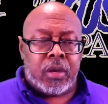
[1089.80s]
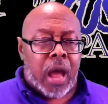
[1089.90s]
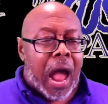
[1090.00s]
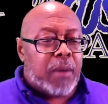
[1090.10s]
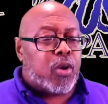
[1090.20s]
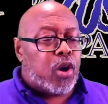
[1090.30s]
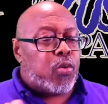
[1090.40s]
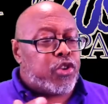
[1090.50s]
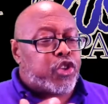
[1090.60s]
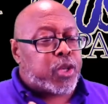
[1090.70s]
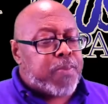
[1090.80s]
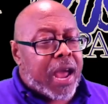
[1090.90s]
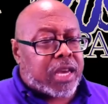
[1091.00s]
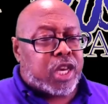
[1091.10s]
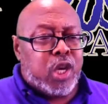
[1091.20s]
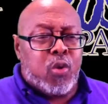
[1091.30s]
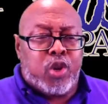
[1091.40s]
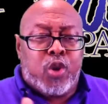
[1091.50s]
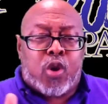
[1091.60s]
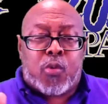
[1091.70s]
I'm going to respect you.
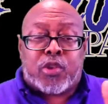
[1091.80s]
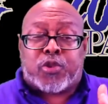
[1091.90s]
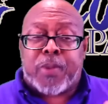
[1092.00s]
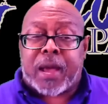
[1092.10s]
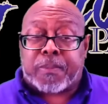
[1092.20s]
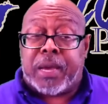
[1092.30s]
You're going to respect